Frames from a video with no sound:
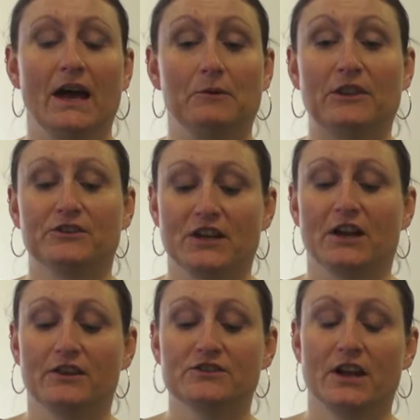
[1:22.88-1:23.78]
But there's
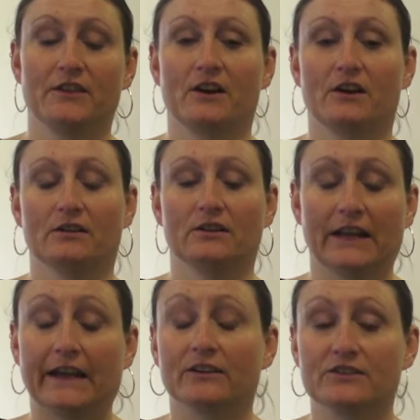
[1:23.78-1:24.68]
another
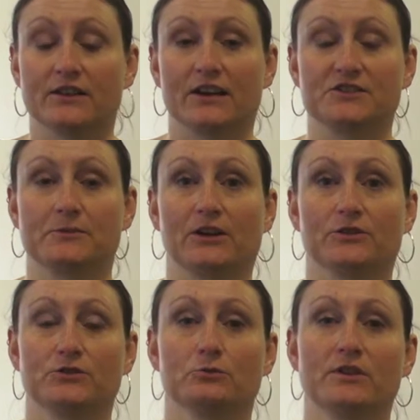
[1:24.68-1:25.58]
layer to that as well.
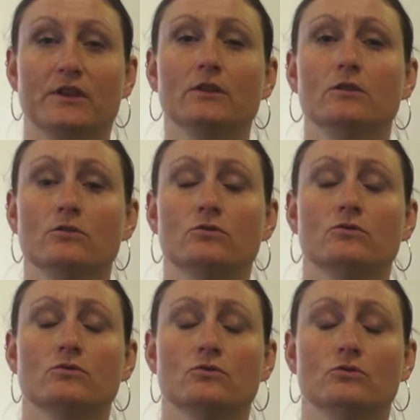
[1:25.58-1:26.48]
So
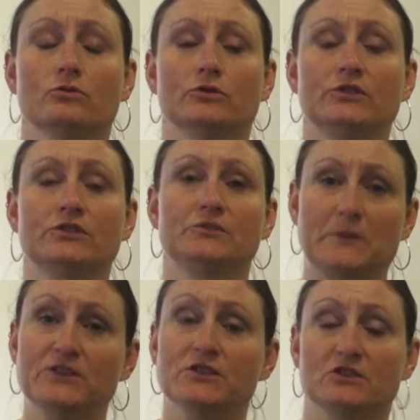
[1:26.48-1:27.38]
within those
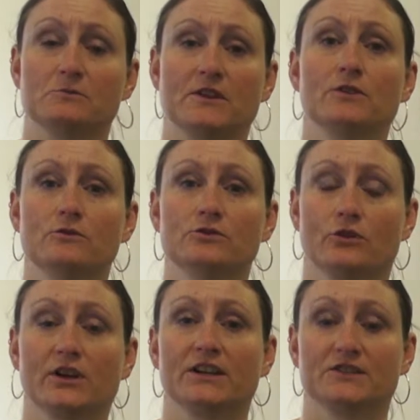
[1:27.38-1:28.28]
species, within those
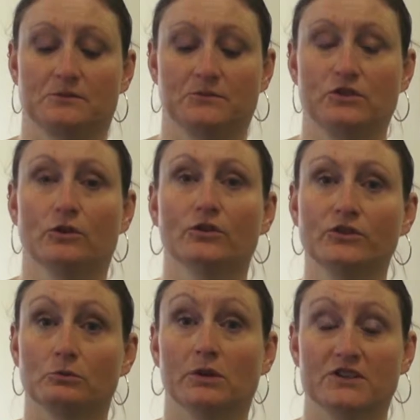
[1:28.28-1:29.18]
organisms, you
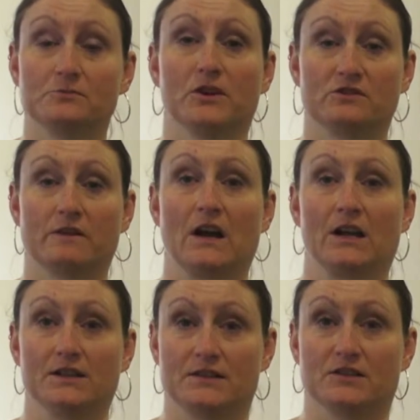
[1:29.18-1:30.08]
also want as much
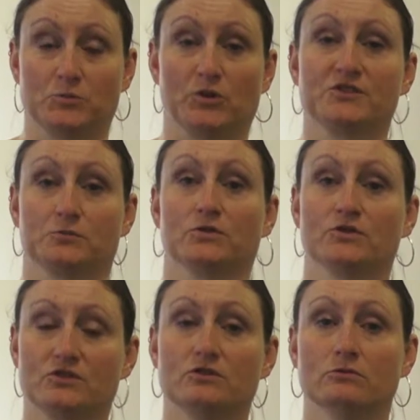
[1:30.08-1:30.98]
variety as possible.
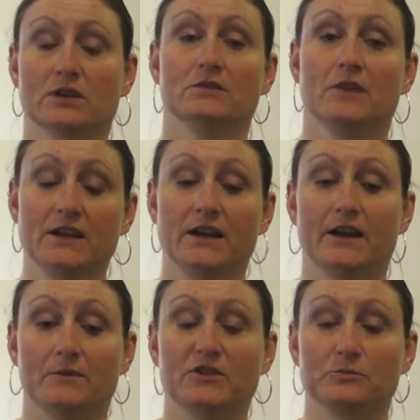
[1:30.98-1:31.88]
So you want
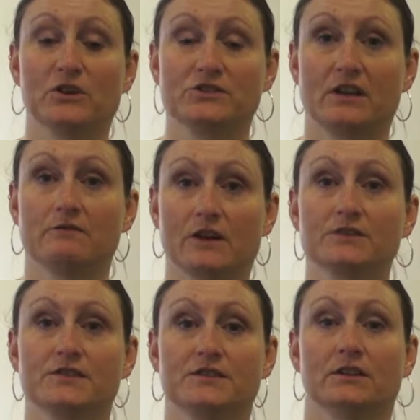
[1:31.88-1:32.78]
as much
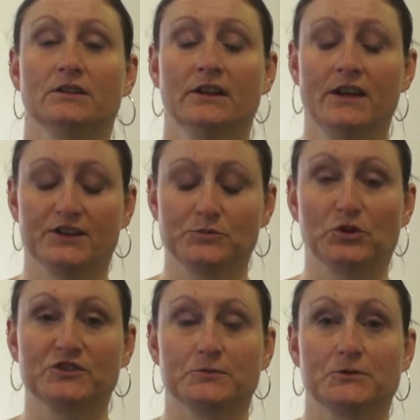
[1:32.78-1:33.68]
diversity as
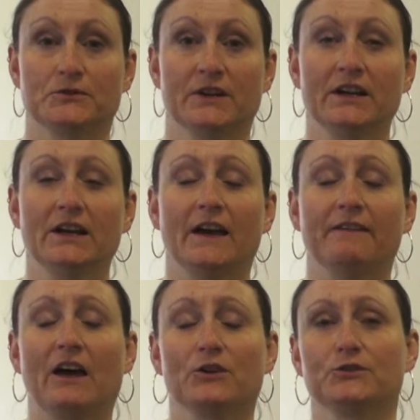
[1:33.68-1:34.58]
possible. And
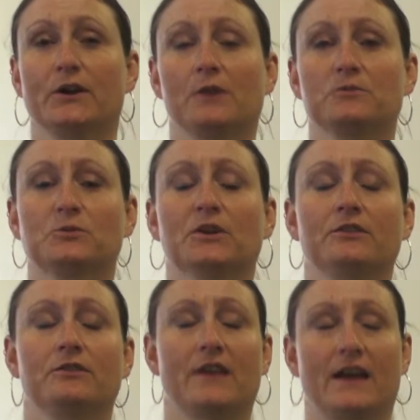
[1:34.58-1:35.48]
that also helps with